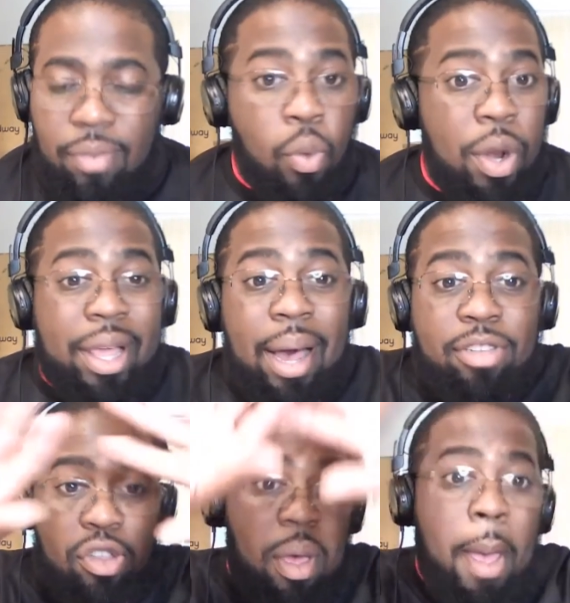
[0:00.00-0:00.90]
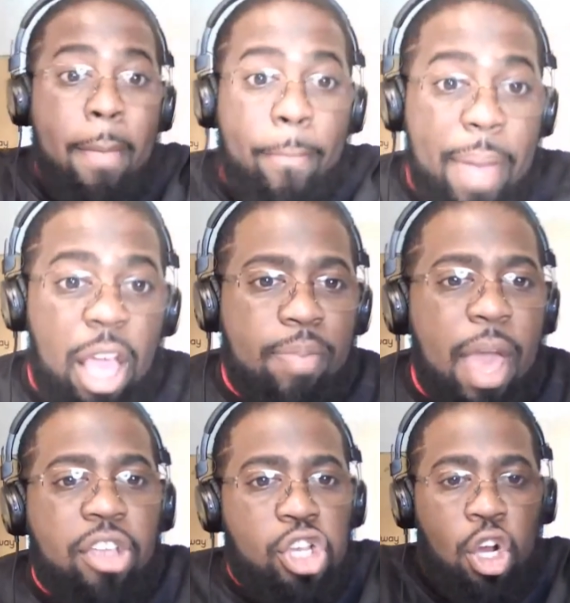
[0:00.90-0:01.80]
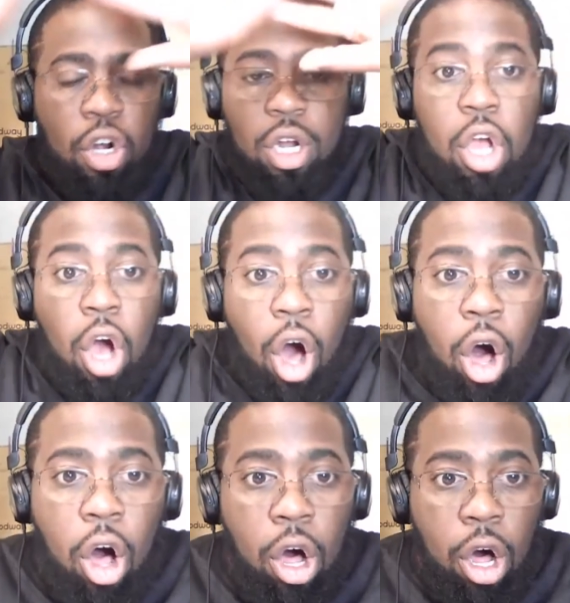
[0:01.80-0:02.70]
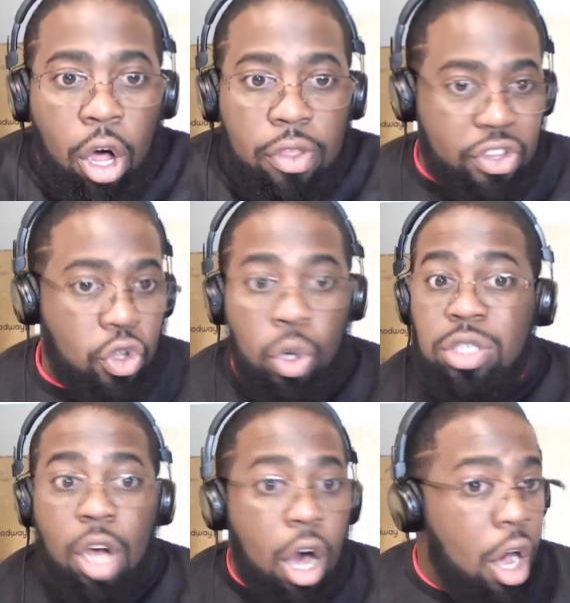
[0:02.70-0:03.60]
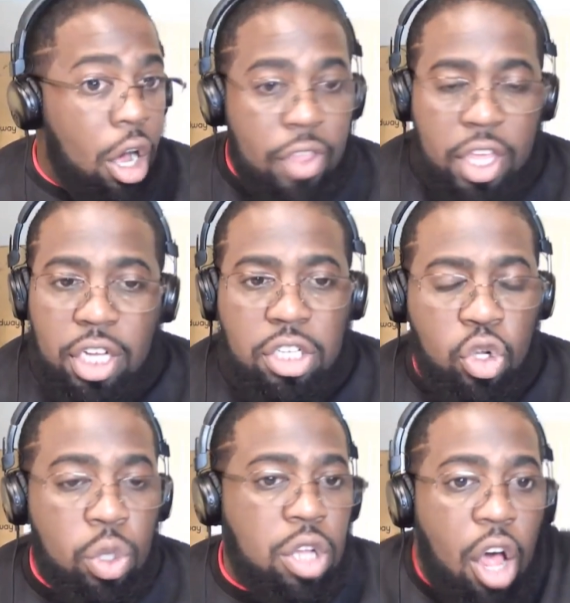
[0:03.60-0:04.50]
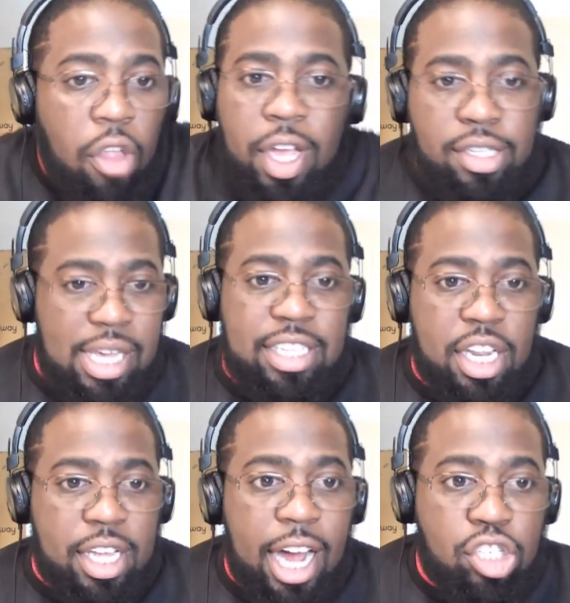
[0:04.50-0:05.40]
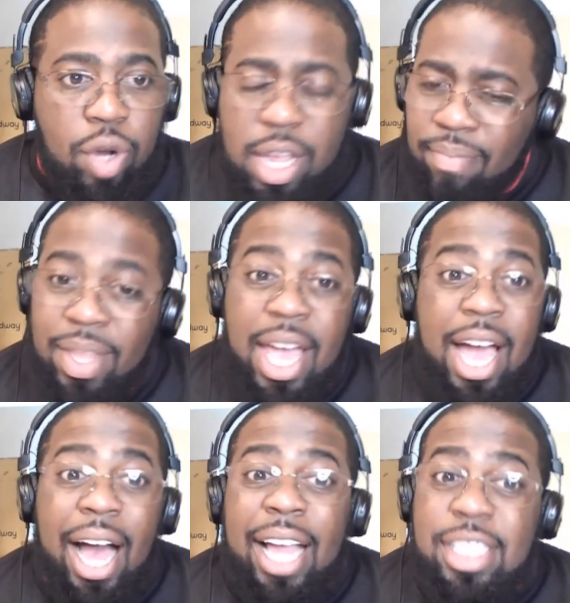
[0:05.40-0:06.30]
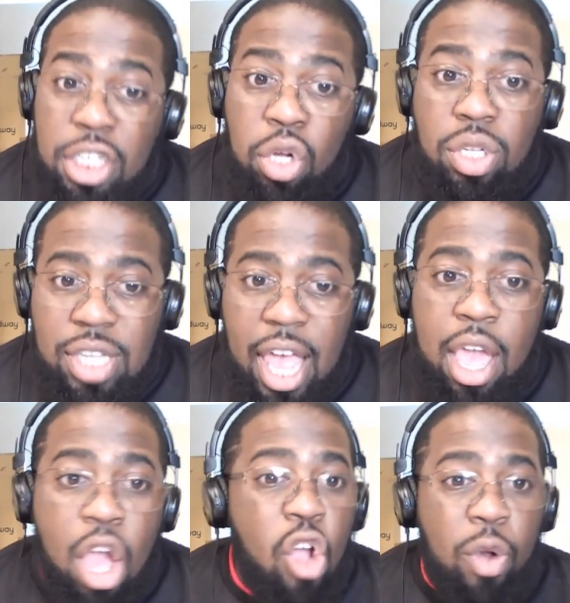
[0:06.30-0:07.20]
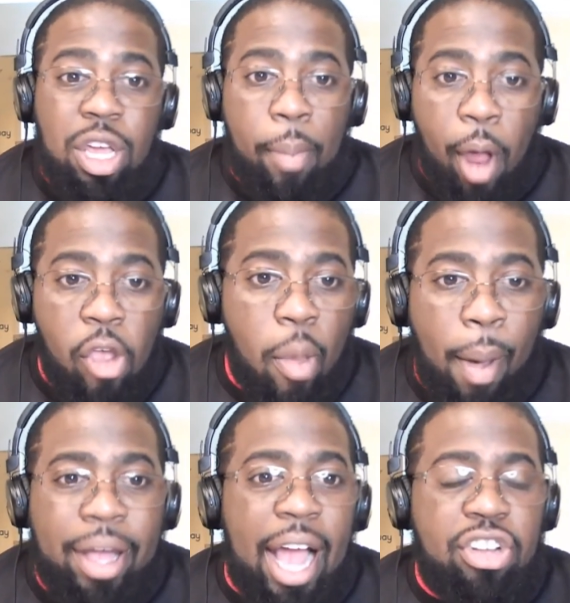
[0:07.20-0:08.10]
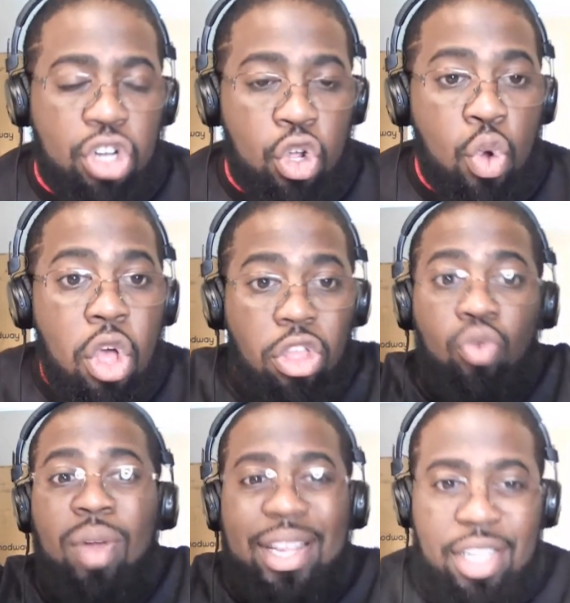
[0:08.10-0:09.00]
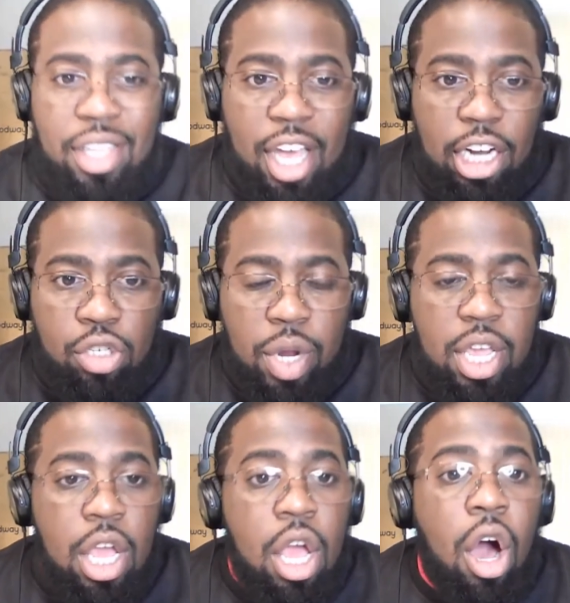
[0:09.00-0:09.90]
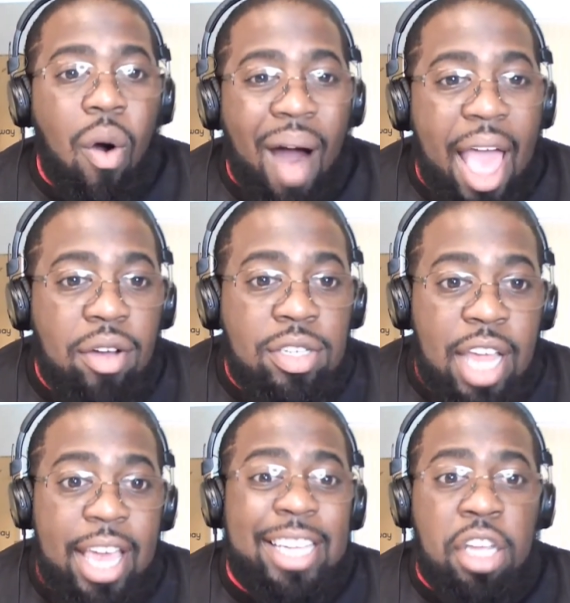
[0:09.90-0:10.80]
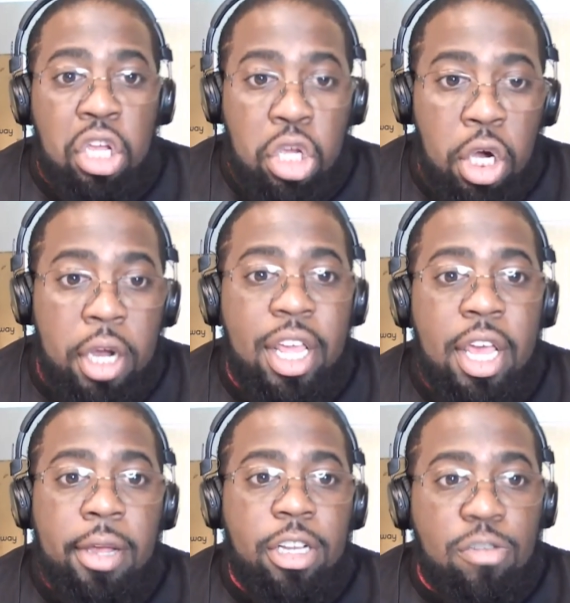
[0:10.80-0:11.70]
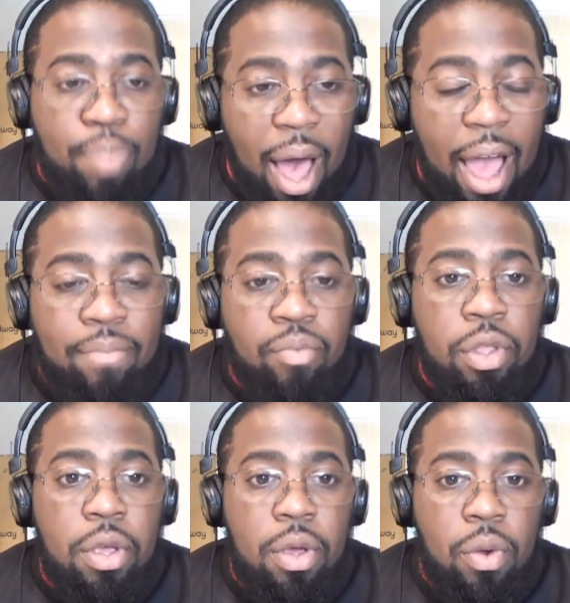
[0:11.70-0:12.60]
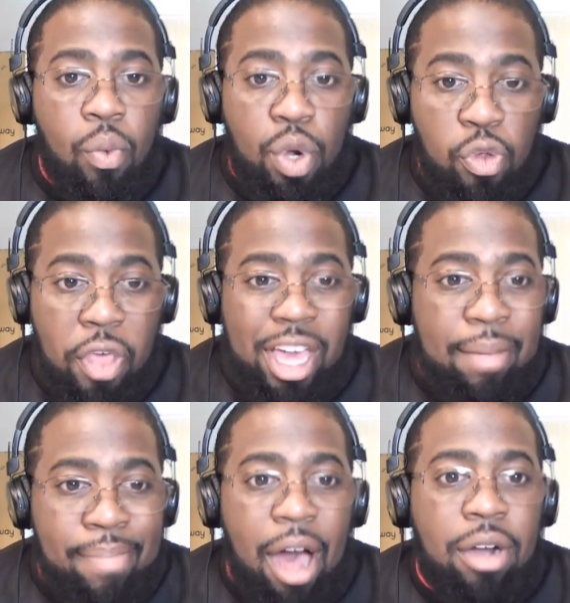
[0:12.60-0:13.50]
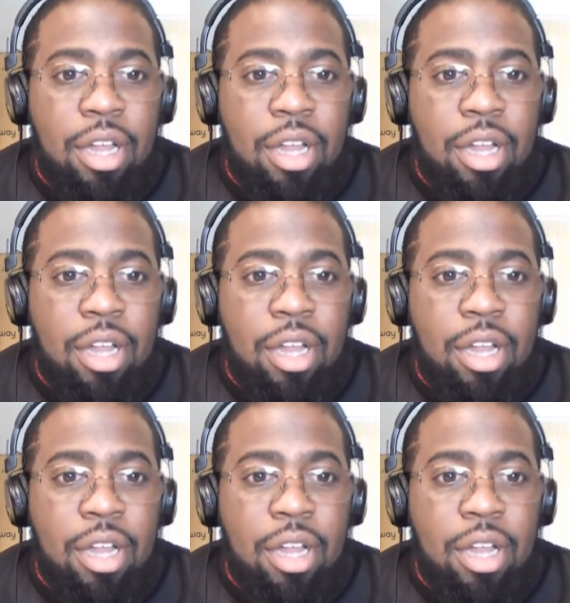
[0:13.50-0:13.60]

When it comes to the big picture, all the schools, all the good schools, all the good teams in the country, I still say when you compare the Buckeyes to the rest of the country, Ohio State is in a good spot when you think about